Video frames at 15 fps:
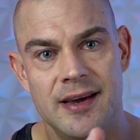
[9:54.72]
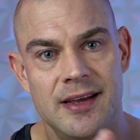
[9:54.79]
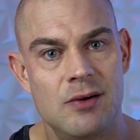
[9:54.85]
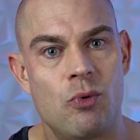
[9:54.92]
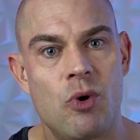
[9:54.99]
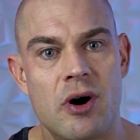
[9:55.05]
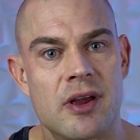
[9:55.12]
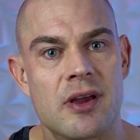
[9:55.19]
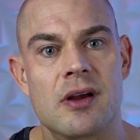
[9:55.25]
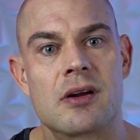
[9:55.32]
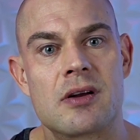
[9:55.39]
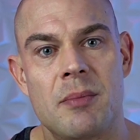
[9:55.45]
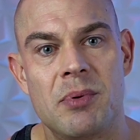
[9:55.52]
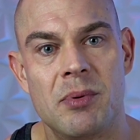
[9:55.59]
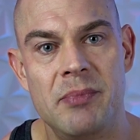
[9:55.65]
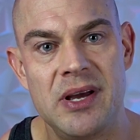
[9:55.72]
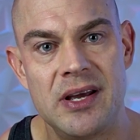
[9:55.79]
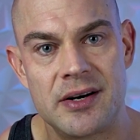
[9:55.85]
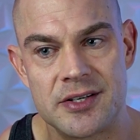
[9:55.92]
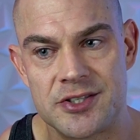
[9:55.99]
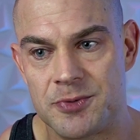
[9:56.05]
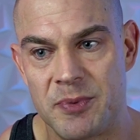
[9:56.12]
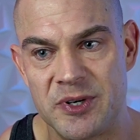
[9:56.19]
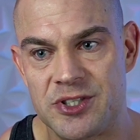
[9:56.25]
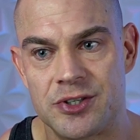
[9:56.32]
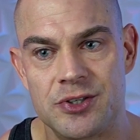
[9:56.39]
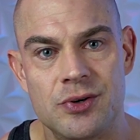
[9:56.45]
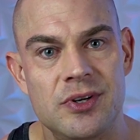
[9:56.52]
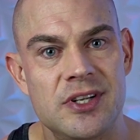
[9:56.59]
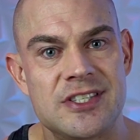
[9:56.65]
and then walking a couple meters, but
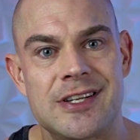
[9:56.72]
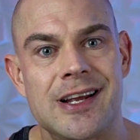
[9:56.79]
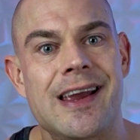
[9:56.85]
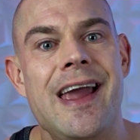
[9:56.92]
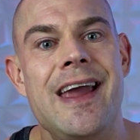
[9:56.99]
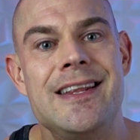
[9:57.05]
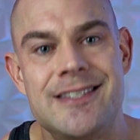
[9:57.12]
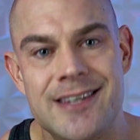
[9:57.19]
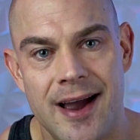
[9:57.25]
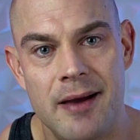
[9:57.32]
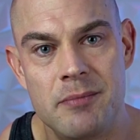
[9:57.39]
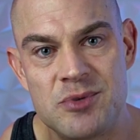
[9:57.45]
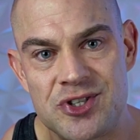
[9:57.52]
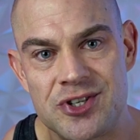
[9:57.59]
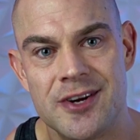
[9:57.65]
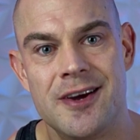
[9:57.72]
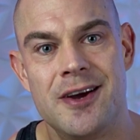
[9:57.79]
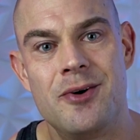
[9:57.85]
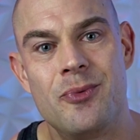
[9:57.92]
you're doing this like 8 times,